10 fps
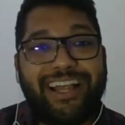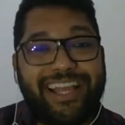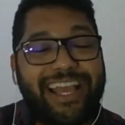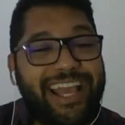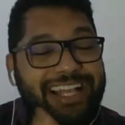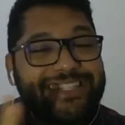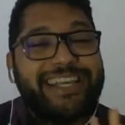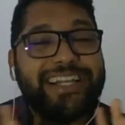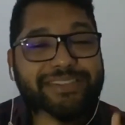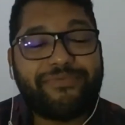
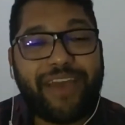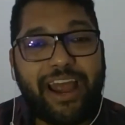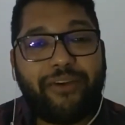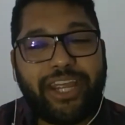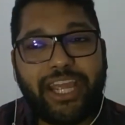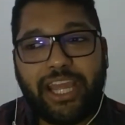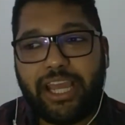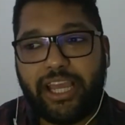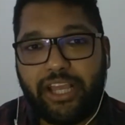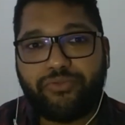It's very
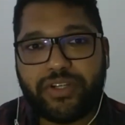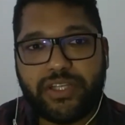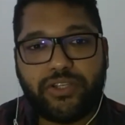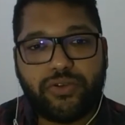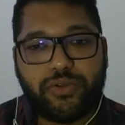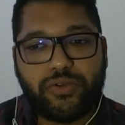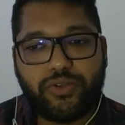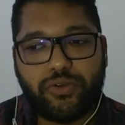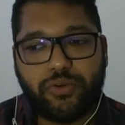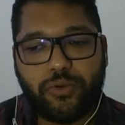interesting to...